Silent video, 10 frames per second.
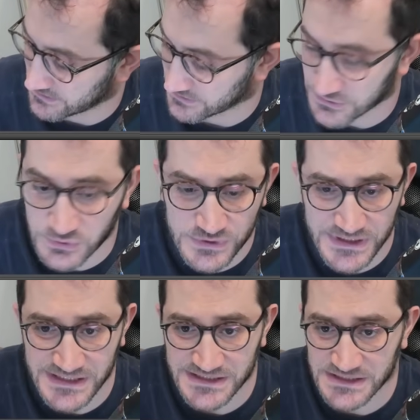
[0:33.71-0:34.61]
use
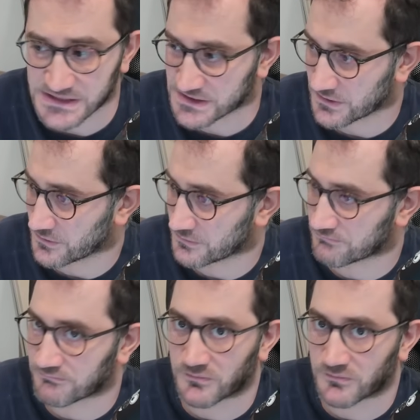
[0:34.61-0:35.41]
cases, so